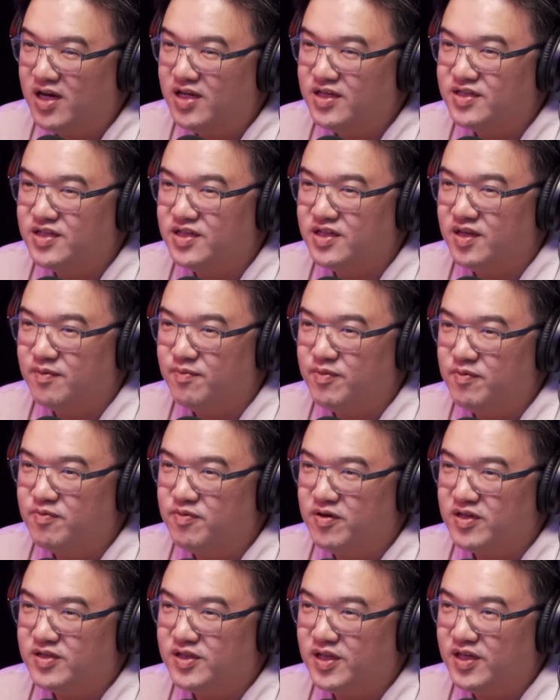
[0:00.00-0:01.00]
is it that
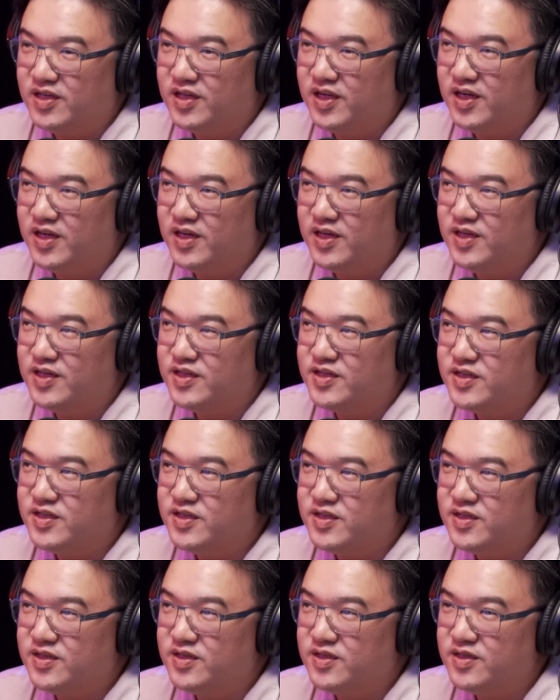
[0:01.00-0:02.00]
people are saying that
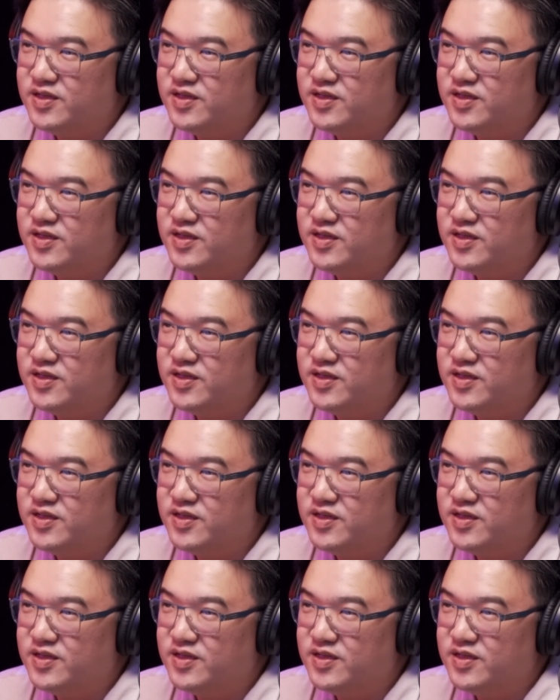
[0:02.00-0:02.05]
this